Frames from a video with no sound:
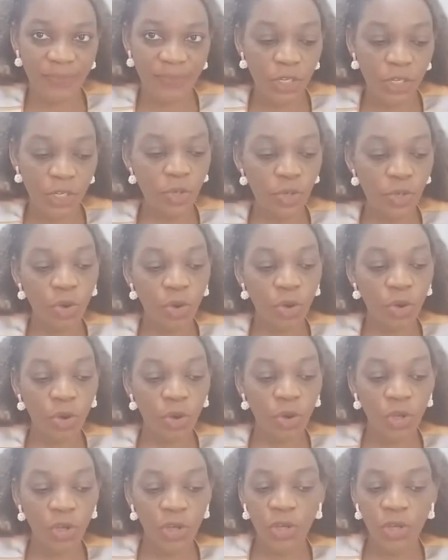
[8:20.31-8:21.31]
So
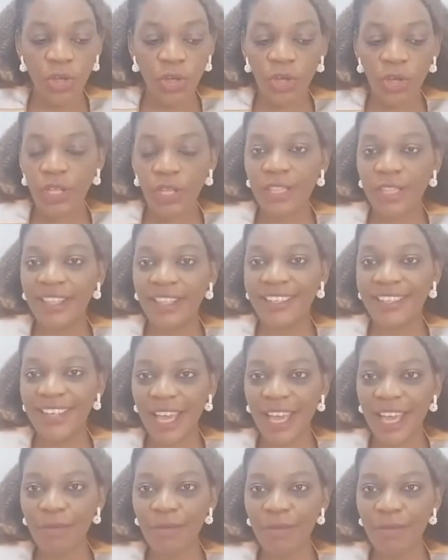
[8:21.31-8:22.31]
the
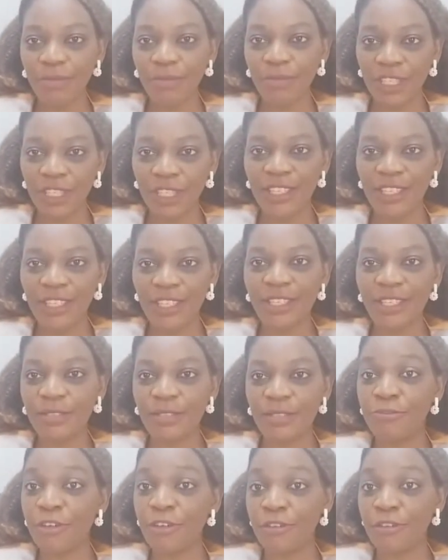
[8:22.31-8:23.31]
time is
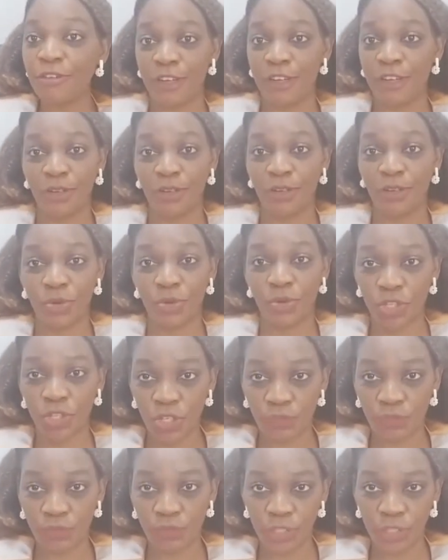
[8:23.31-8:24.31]
very, very crucial
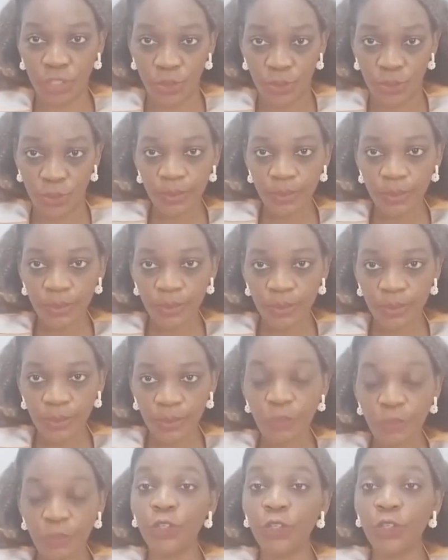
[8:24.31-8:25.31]
for you
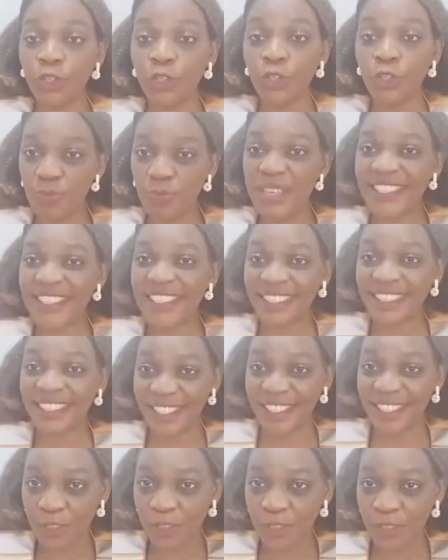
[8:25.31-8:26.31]
to be
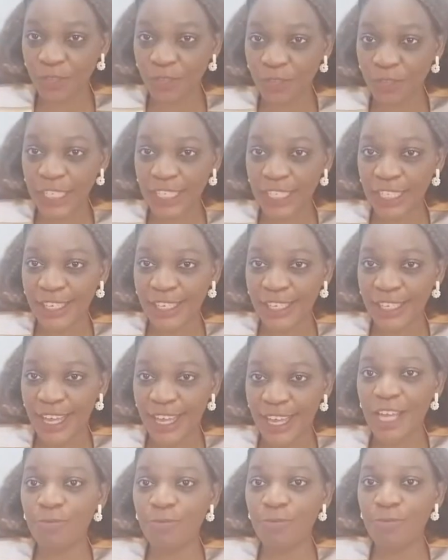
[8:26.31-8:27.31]
successful
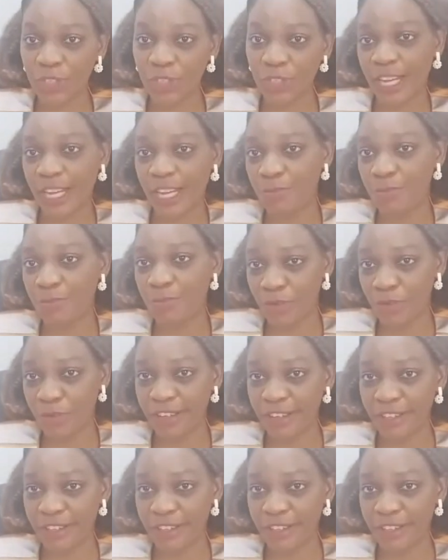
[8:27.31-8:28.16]
and build a brand.